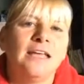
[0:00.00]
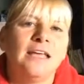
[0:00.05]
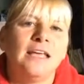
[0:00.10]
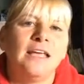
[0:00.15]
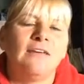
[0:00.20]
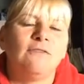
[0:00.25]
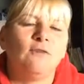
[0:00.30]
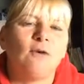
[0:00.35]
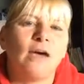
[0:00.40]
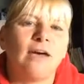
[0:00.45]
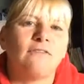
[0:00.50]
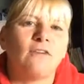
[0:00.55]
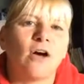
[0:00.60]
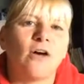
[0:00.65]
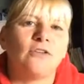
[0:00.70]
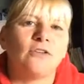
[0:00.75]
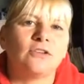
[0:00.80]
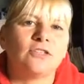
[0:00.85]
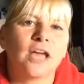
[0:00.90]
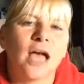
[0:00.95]
If you have
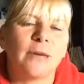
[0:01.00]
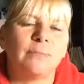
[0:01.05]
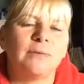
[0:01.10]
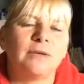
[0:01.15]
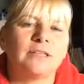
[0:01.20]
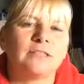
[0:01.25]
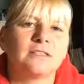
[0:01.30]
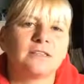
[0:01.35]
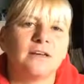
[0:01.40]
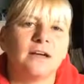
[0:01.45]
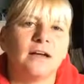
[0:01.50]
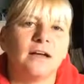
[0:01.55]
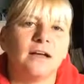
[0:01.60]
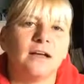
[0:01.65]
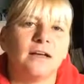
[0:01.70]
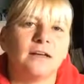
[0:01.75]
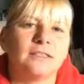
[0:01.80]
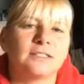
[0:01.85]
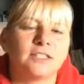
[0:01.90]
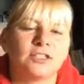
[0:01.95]
other topics,
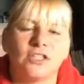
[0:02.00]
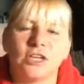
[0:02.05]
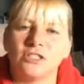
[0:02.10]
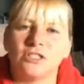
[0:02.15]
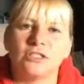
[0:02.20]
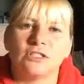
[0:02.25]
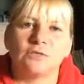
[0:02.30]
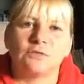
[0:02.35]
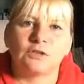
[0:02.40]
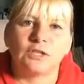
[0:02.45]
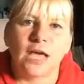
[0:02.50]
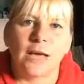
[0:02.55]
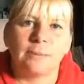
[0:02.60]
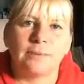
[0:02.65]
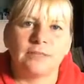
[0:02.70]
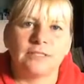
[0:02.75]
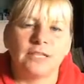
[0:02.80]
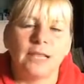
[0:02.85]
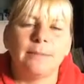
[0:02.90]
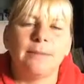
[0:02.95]
uh, suggestions for
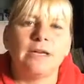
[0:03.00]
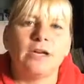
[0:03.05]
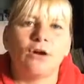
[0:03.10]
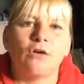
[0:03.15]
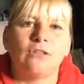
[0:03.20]
topics, let me know.